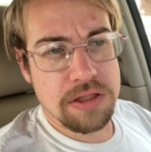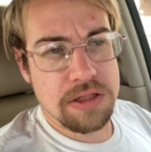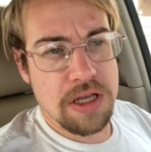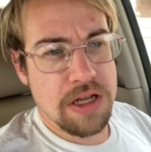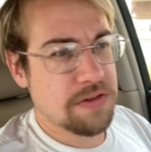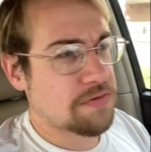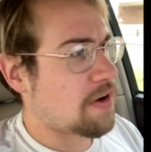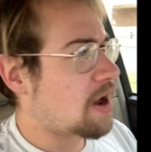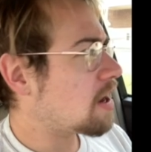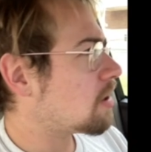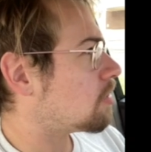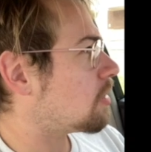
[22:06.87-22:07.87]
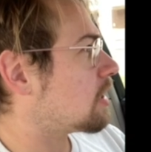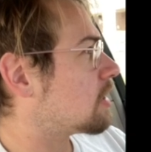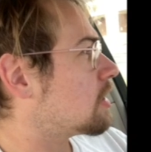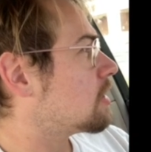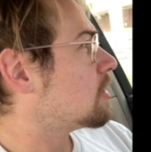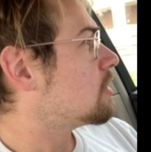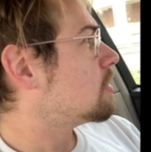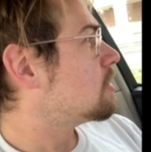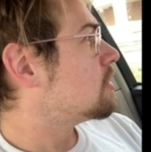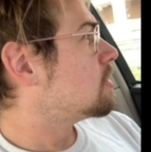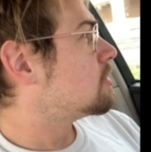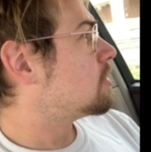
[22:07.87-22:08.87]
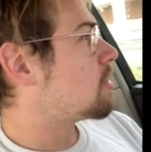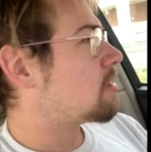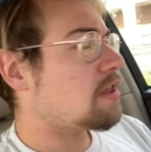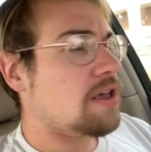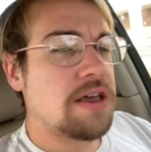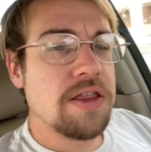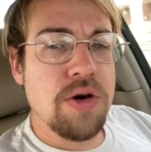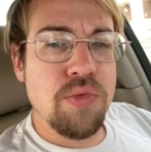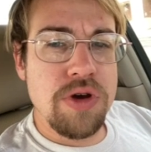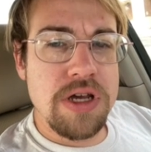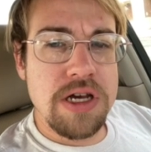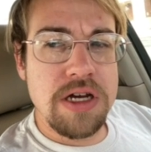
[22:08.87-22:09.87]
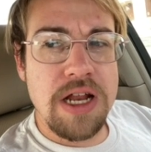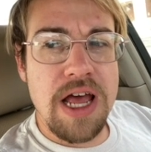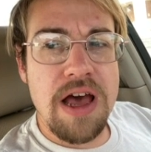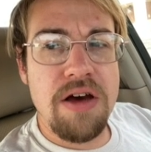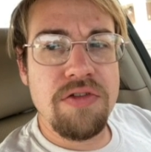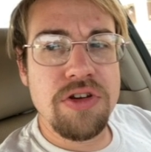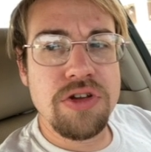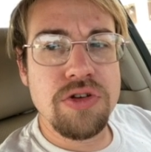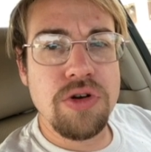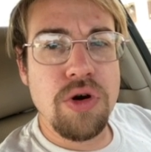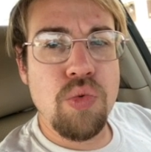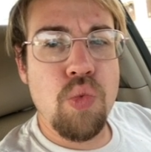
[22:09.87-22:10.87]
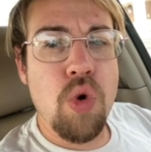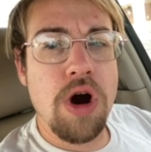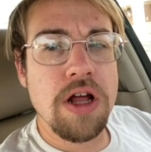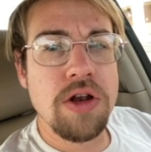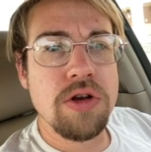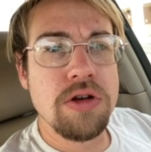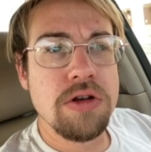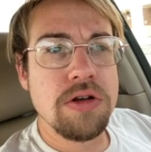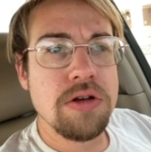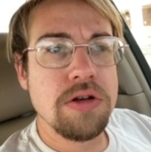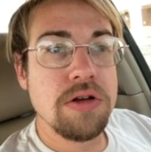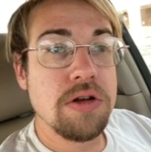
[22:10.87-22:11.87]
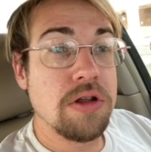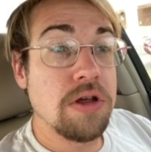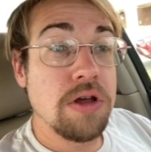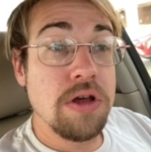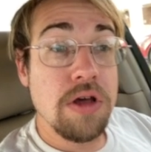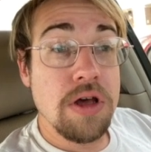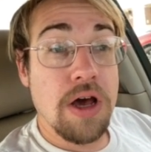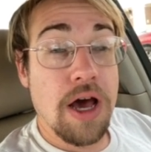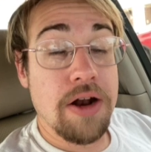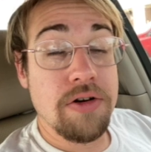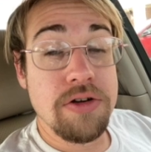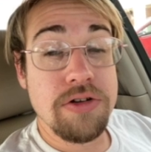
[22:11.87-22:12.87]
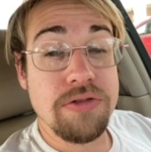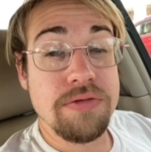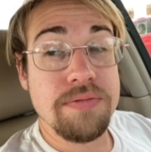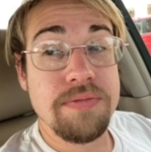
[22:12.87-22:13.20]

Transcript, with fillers: That's fire. Like, to think that we could have a, a one, I don't know.